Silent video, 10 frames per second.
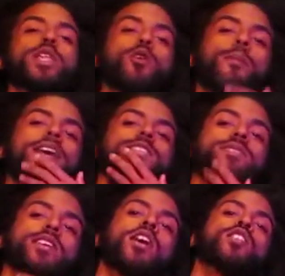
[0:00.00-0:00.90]
That reminds
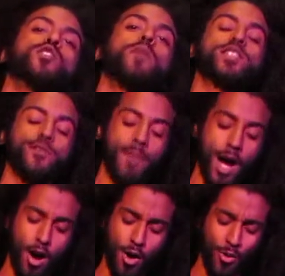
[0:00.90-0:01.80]
me too much of
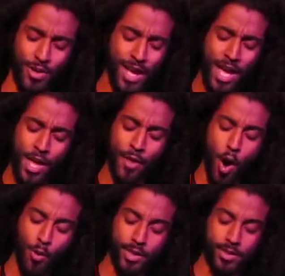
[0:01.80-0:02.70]
my own. The
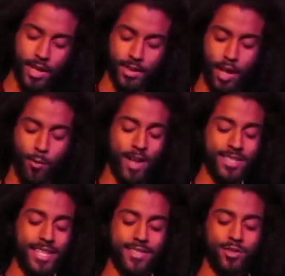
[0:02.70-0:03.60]
only thing that
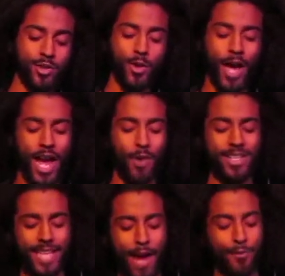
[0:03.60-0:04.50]
runs easy through your hair
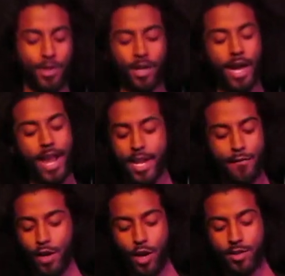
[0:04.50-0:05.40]
is Africa, and I
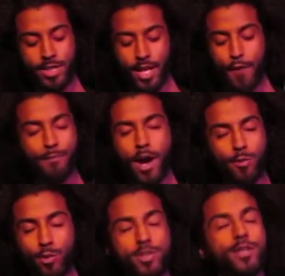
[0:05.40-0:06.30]
never learned to love my
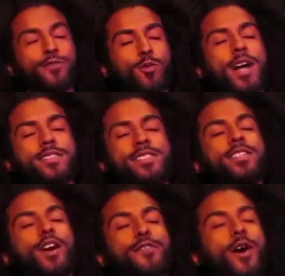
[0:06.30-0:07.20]
roots. The
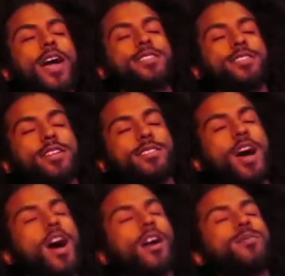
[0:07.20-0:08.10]
ferocity of your excellence
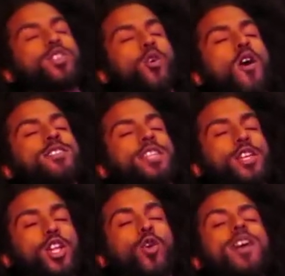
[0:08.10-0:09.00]
comes across a
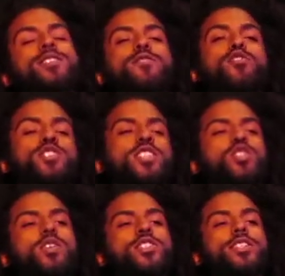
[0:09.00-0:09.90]
little aggressive. You should
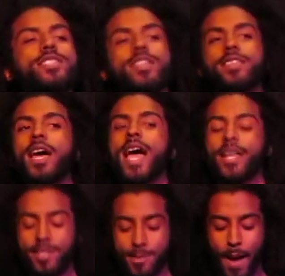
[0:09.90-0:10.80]
just grit your teeth
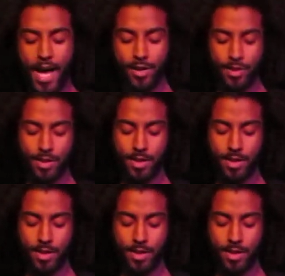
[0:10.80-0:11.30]
and smile.